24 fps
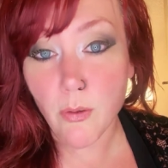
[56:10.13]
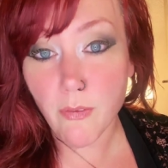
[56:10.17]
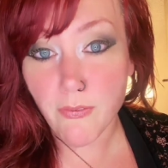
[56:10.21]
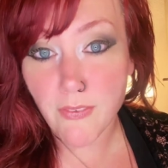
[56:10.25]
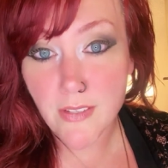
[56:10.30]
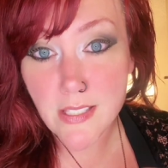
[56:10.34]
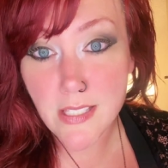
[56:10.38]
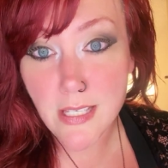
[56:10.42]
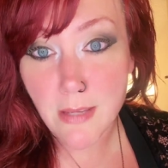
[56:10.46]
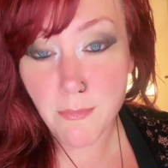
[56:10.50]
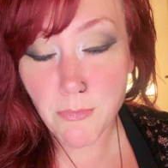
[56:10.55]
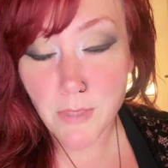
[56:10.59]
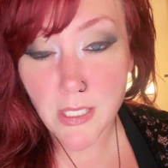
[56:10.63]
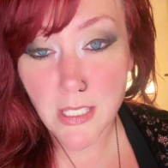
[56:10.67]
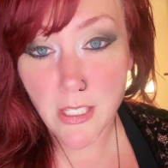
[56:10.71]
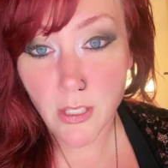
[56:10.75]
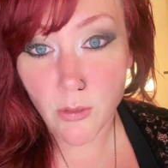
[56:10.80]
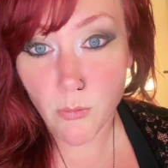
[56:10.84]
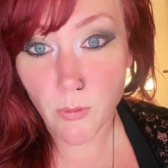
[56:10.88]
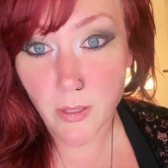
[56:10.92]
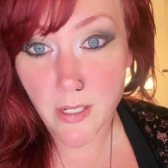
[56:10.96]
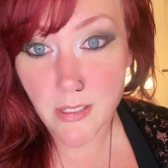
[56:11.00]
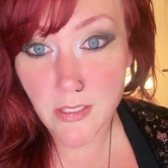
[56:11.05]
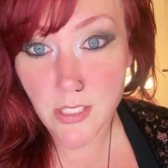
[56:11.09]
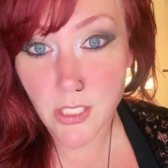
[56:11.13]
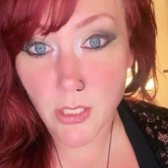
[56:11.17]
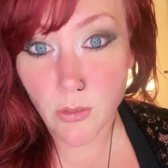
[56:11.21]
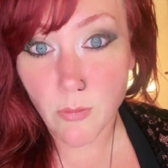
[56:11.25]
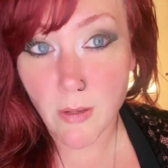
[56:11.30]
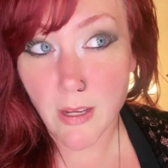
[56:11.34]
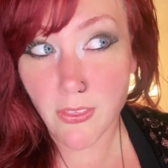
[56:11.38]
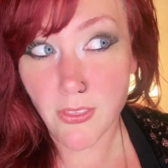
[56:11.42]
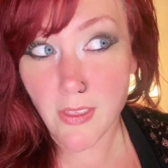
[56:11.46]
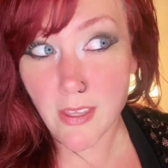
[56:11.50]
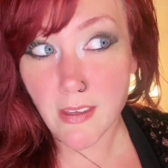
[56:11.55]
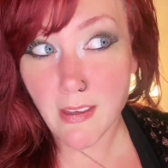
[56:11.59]
So if it's something you
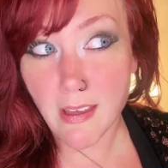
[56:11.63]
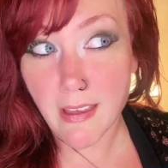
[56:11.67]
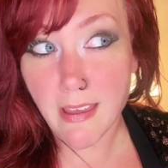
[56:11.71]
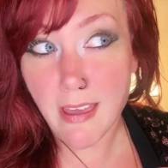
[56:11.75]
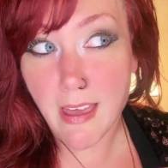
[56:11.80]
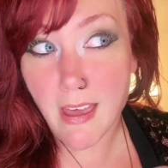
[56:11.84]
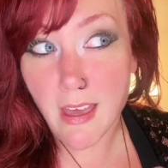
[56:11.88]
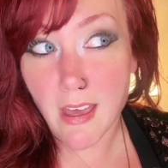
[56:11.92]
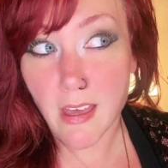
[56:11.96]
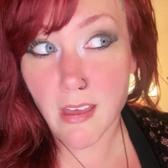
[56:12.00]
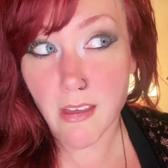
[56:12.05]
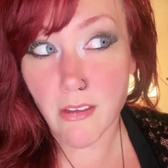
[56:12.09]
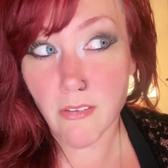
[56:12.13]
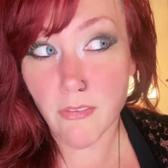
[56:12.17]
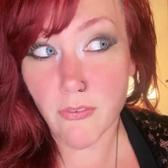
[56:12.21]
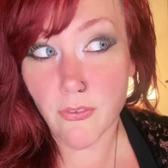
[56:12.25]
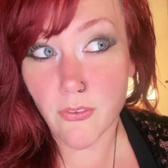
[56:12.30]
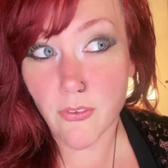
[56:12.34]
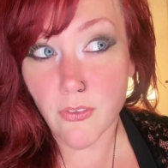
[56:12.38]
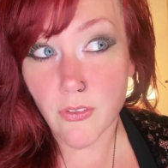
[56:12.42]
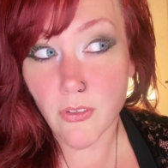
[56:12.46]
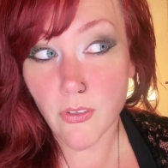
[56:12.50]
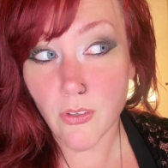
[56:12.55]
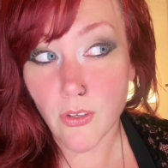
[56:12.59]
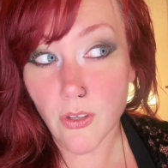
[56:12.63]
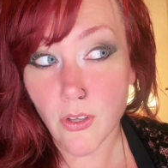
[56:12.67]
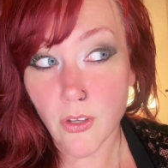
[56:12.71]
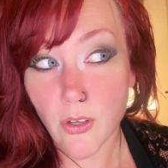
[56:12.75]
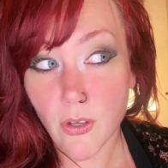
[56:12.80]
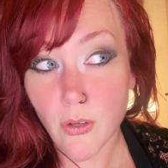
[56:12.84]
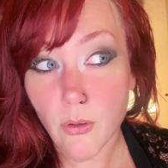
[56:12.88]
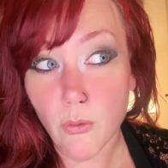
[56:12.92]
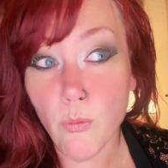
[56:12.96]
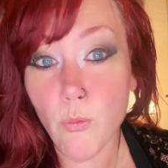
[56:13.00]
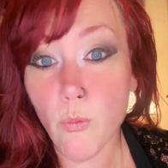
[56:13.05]
want to do, I think I have